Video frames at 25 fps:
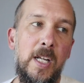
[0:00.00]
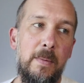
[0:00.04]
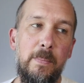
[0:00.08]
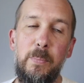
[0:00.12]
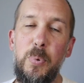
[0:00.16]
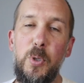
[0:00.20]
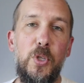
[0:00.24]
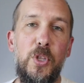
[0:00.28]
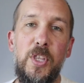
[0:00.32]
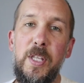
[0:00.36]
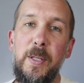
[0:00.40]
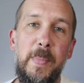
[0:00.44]

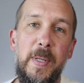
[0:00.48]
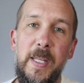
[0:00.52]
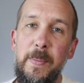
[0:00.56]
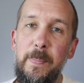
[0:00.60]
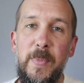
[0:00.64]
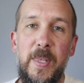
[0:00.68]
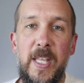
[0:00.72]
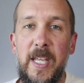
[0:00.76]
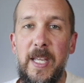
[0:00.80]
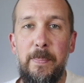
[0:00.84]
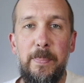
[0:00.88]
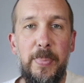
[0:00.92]
put them in
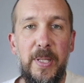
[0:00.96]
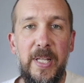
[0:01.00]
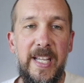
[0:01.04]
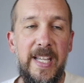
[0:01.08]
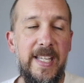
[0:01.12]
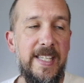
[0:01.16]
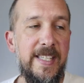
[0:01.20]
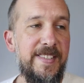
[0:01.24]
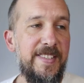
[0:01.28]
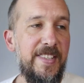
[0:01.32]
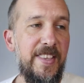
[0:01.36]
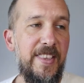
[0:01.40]
their
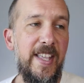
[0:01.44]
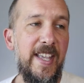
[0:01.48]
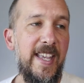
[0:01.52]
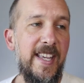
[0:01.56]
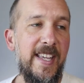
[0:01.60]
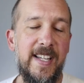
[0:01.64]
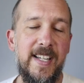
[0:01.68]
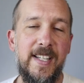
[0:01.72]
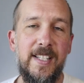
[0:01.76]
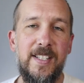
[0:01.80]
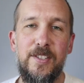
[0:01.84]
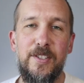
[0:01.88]
place and they
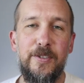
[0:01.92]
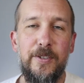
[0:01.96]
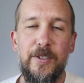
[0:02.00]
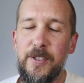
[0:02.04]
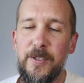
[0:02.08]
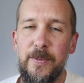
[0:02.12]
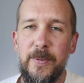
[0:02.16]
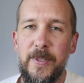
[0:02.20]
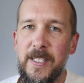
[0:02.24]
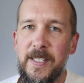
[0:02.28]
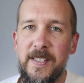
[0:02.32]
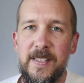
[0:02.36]
can't talk
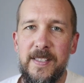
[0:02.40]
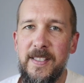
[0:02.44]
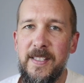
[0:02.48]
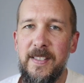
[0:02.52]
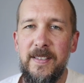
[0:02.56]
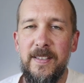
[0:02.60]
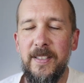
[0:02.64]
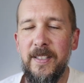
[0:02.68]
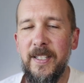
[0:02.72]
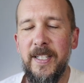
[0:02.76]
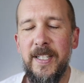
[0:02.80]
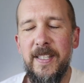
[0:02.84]
to us
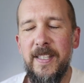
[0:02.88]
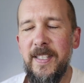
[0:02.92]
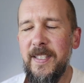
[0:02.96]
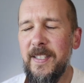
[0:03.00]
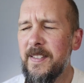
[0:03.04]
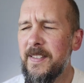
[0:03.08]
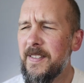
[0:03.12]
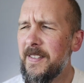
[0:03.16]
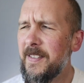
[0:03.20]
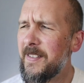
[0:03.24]
like this.